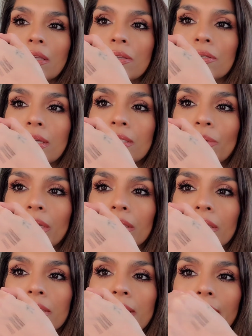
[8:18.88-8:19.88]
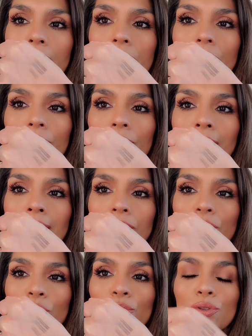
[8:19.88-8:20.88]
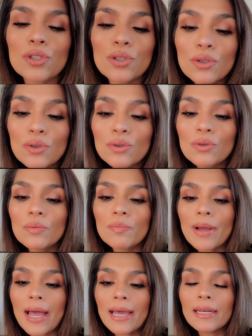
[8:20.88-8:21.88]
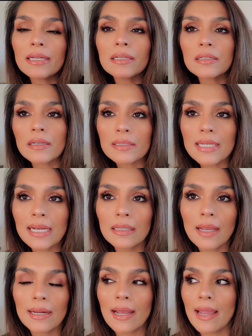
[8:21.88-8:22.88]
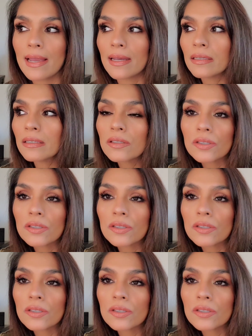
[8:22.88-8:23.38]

So that's what it looks like. So not too bad, and take a light hand.